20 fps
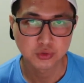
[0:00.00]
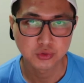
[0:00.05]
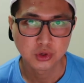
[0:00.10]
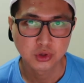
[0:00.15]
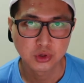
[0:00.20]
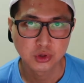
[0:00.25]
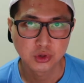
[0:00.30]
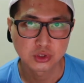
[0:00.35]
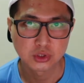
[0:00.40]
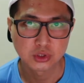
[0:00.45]

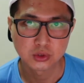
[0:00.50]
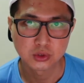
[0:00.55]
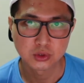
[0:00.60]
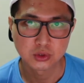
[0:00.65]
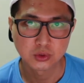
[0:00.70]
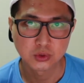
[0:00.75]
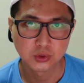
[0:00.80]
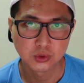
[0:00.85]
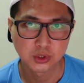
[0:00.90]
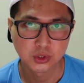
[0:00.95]

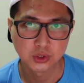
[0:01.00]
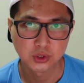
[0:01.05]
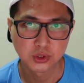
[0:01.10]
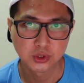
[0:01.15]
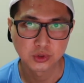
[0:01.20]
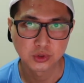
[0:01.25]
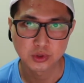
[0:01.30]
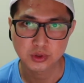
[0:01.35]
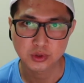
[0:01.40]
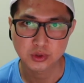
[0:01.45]
So uh, we
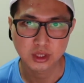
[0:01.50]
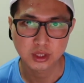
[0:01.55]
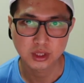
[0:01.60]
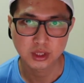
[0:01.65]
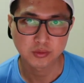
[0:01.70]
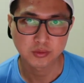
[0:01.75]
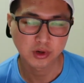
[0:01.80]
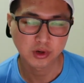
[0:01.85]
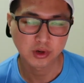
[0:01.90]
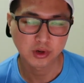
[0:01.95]
look at,
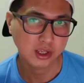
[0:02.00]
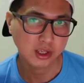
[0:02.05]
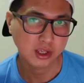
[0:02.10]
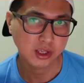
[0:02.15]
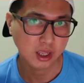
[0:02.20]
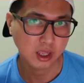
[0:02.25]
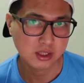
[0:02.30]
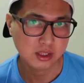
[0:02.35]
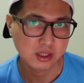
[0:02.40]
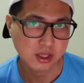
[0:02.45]
look at the
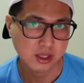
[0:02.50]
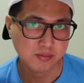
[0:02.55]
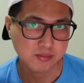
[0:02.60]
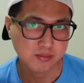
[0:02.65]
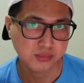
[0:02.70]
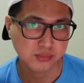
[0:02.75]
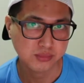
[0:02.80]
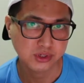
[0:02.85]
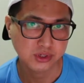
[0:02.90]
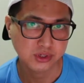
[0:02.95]

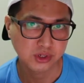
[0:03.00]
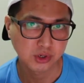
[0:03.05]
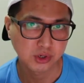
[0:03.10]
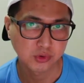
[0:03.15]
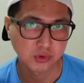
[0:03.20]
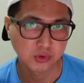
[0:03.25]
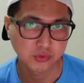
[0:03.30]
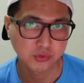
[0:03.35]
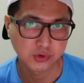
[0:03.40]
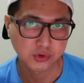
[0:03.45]
example
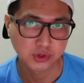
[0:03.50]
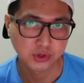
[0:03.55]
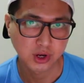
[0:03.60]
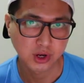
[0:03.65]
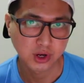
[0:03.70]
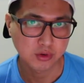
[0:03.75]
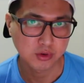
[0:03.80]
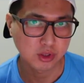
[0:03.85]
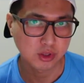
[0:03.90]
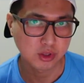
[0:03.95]
of uh, how you
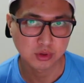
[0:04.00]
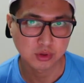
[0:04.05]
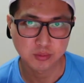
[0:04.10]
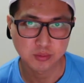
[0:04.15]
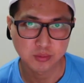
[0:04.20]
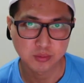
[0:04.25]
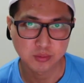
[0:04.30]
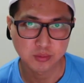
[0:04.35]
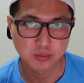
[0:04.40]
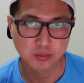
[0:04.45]
can do the
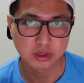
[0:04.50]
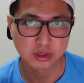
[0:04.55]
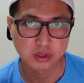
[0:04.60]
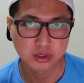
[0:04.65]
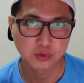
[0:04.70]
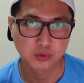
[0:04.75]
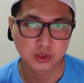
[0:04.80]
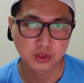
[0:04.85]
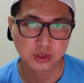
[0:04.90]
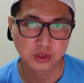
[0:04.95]
prediction
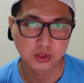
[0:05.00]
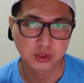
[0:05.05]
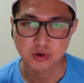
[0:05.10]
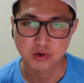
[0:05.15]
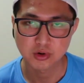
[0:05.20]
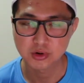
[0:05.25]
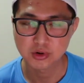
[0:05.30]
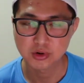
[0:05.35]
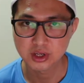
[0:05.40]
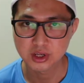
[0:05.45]
without any
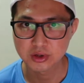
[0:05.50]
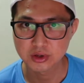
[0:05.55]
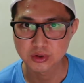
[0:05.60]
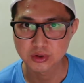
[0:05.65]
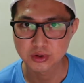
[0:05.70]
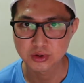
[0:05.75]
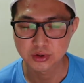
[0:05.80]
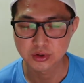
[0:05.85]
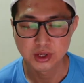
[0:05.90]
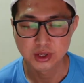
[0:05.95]
coding at all.
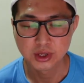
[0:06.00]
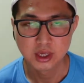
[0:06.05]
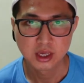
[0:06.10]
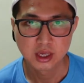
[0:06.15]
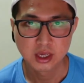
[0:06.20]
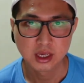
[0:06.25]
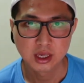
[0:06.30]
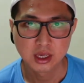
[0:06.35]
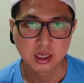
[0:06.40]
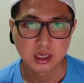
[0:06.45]

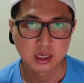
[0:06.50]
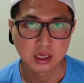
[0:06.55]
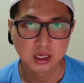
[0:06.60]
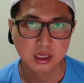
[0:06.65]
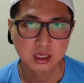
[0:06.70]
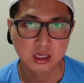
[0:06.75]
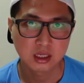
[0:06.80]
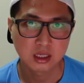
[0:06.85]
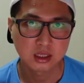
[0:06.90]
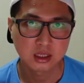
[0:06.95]

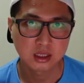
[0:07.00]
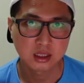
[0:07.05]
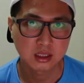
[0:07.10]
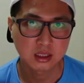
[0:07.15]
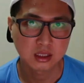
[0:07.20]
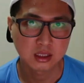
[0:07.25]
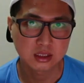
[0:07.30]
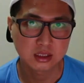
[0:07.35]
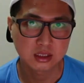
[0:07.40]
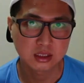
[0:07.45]
And in
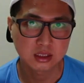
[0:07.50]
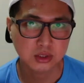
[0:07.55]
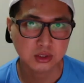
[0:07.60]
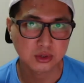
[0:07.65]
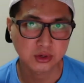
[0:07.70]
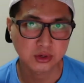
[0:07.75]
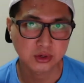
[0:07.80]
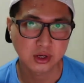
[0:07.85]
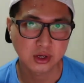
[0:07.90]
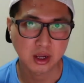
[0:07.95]
this
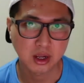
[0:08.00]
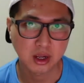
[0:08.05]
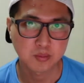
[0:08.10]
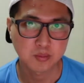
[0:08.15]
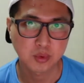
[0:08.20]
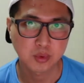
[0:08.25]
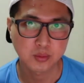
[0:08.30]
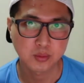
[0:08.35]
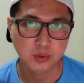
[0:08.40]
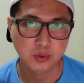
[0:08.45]
tutorial, I
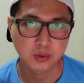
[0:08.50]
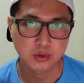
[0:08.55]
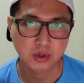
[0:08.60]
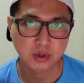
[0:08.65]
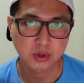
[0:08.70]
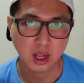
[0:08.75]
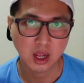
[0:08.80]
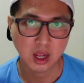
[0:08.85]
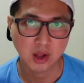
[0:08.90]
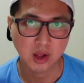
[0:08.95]
probably want to
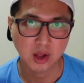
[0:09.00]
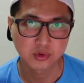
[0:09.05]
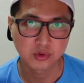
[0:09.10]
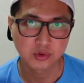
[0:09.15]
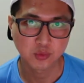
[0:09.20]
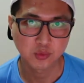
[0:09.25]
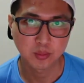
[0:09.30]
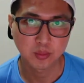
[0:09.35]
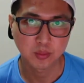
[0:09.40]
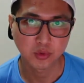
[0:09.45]
cover
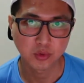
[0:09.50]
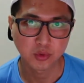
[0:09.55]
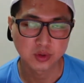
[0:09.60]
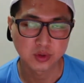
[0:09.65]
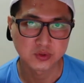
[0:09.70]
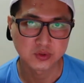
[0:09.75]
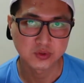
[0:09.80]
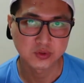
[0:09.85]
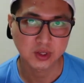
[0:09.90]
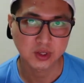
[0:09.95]
one more
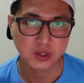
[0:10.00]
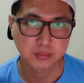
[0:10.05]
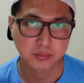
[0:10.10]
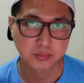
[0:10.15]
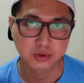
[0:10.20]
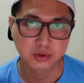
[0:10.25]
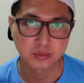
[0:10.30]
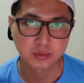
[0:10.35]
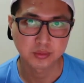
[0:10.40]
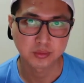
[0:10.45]

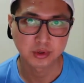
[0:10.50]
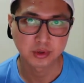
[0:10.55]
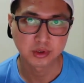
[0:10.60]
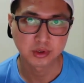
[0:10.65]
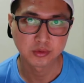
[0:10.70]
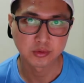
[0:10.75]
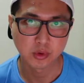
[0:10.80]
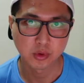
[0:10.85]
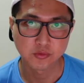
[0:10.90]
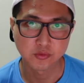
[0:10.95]
example uh,
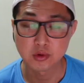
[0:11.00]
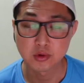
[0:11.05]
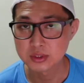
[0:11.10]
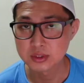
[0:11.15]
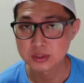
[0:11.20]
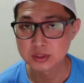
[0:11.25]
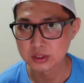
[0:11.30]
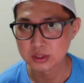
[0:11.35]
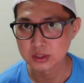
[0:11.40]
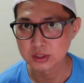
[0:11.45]
with using the
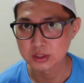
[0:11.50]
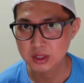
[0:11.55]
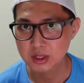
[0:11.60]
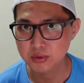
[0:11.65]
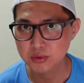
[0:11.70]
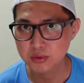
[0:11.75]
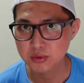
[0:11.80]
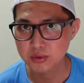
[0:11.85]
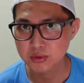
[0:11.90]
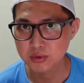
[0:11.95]
same
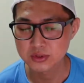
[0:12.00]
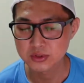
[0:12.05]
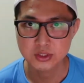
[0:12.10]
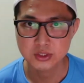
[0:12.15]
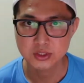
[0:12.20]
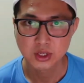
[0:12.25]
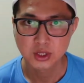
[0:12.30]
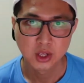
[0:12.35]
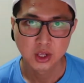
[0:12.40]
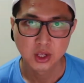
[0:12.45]
process,
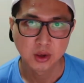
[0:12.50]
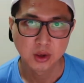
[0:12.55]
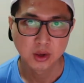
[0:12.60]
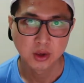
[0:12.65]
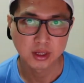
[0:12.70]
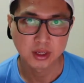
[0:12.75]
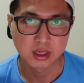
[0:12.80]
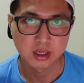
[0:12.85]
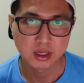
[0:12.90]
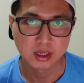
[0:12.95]
but
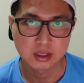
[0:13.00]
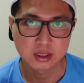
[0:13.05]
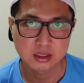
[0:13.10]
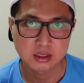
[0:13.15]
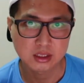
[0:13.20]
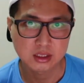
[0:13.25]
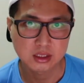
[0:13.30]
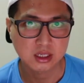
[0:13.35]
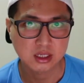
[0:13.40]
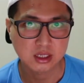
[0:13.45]
in
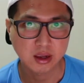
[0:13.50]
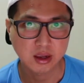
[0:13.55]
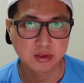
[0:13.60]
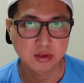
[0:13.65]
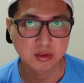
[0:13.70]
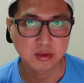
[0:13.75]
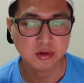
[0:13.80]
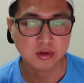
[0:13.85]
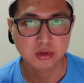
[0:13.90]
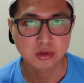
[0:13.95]
this time I'm not
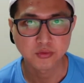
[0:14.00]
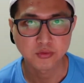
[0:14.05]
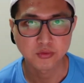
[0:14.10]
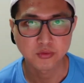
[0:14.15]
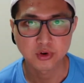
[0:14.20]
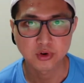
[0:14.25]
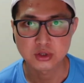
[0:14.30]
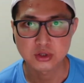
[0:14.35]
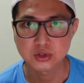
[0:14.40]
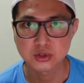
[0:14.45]
going to focus
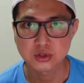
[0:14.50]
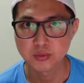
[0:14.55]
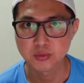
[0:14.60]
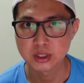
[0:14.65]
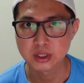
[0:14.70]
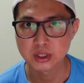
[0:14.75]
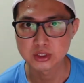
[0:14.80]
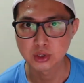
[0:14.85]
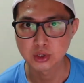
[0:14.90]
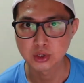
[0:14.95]
so
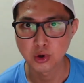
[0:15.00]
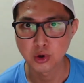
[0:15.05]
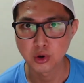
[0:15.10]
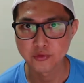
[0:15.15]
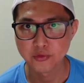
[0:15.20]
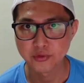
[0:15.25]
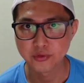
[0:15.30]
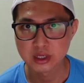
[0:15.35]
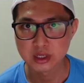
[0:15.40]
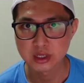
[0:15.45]
much of
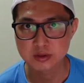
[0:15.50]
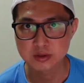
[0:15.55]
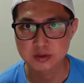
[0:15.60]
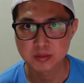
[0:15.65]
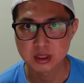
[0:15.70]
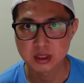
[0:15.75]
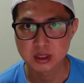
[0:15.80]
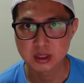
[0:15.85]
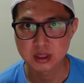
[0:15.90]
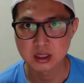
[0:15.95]

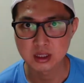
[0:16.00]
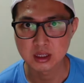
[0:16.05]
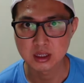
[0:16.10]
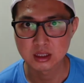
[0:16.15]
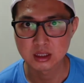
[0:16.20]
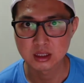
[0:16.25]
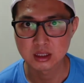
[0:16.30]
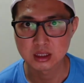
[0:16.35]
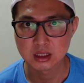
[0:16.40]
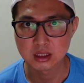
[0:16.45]
explaining
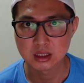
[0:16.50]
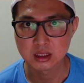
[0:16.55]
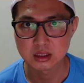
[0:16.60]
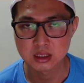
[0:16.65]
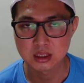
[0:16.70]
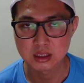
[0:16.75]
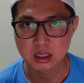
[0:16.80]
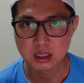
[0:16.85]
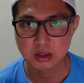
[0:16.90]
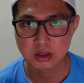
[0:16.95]
the
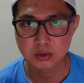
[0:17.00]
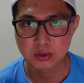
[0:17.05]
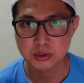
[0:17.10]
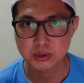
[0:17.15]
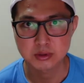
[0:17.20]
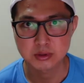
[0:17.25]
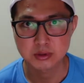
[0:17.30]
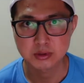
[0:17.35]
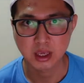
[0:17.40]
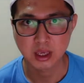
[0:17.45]
details,
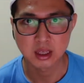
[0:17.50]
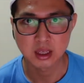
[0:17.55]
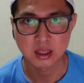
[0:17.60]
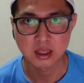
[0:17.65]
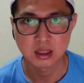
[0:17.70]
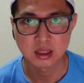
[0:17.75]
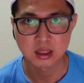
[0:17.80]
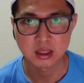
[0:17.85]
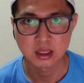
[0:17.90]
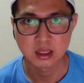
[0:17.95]

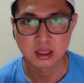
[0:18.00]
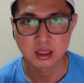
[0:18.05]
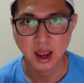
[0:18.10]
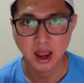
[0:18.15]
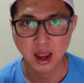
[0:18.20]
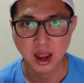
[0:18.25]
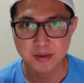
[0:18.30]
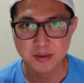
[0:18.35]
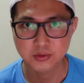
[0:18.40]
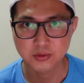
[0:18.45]
and I'm going
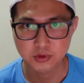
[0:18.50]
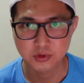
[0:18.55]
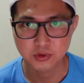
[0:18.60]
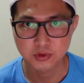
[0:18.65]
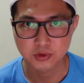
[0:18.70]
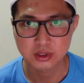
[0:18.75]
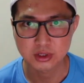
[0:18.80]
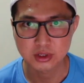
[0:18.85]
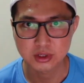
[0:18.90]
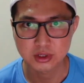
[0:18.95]
to
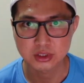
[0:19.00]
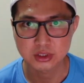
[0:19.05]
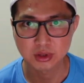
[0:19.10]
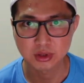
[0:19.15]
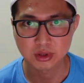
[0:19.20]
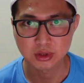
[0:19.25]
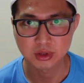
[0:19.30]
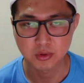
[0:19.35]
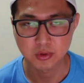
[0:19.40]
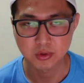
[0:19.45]
focus on the
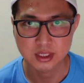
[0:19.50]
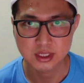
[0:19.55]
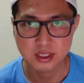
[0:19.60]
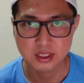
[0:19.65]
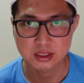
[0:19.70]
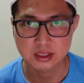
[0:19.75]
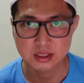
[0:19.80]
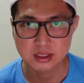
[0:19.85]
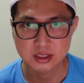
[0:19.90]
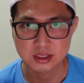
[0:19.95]
process
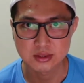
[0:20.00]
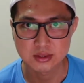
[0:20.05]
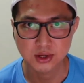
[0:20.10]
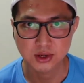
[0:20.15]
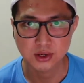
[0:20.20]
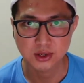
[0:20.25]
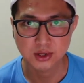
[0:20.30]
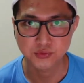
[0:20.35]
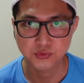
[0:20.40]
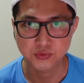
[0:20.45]

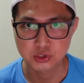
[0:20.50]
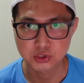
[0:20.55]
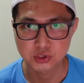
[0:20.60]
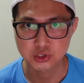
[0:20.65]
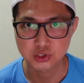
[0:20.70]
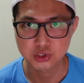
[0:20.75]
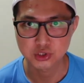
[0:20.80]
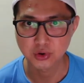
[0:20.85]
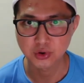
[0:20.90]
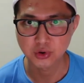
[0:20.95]
itself to show
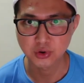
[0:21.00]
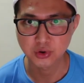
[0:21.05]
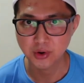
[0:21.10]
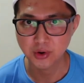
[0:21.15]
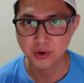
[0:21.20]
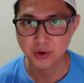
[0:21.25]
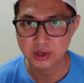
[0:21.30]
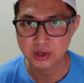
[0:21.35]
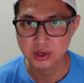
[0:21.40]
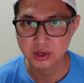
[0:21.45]
you how you
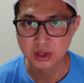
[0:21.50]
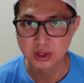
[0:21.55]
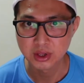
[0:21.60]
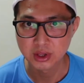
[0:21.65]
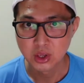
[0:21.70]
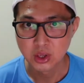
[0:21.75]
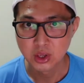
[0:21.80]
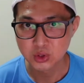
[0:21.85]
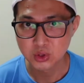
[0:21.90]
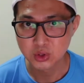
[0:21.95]
can
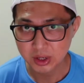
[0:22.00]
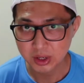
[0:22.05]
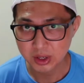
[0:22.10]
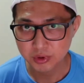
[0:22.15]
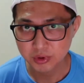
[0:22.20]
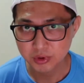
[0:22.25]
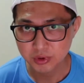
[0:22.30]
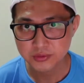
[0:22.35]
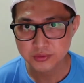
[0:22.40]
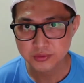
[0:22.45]
do that
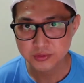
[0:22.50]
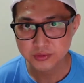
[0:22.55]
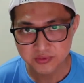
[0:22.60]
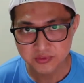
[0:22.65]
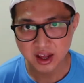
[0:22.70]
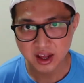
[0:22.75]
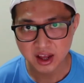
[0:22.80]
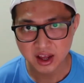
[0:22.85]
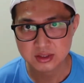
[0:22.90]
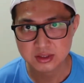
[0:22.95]
really
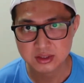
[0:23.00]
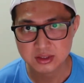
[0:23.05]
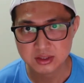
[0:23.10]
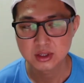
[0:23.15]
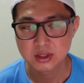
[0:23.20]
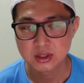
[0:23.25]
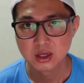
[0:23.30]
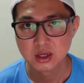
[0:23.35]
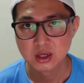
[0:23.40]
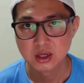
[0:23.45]
fast
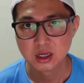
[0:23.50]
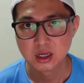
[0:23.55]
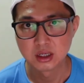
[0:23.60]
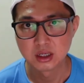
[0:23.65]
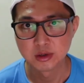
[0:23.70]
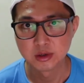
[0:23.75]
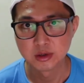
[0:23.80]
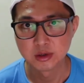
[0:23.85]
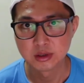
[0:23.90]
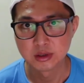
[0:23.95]

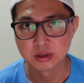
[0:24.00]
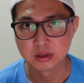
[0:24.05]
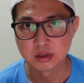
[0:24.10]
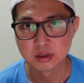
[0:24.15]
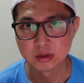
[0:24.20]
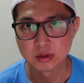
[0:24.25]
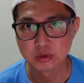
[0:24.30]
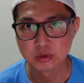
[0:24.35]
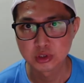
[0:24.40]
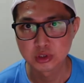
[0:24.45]
uh,
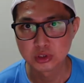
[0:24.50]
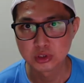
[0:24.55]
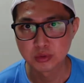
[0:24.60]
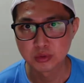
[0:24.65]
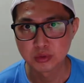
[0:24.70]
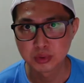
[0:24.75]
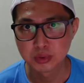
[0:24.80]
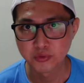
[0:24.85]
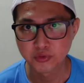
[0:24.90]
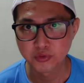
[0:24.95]
to
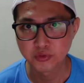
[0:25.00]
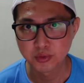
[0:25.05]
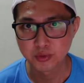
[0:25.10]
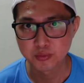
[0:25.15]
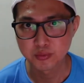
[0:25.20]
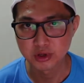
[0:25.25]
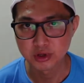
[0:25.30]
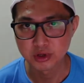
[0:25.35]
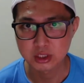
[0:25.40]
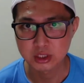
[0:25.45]
perform
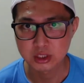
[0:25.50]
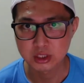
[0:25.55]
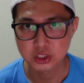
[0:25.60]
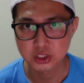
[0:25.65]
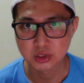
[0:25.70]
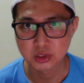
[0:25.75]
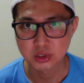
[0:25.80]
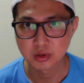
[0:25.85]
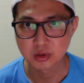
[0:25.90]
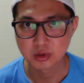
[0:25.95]

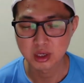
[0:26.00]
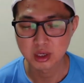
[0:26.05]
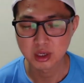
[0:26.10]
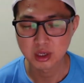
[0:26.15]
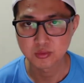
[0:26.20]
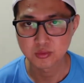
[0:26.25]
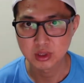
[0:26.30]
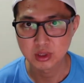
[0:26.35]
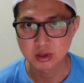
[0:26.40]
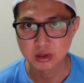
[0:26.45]
prediction
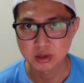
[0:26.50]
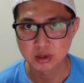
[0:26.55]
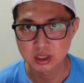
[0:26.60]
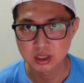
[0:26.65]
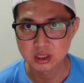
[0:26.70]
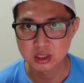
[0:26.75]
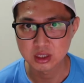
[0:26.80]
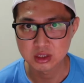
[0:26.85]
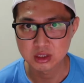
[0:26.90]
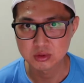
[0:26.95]
without any
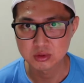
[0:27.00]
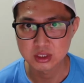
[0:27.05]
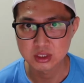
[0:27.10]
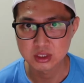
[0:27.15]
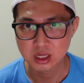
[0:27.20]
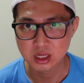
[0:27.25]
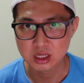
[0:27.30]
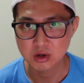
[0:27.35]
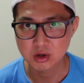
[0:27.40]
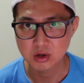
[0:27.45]
using
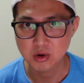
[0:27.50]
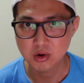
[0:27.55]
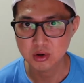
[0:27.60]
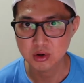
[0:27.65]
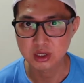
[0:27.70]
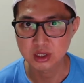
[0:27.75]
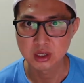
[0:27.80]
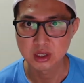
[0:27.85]
any coding.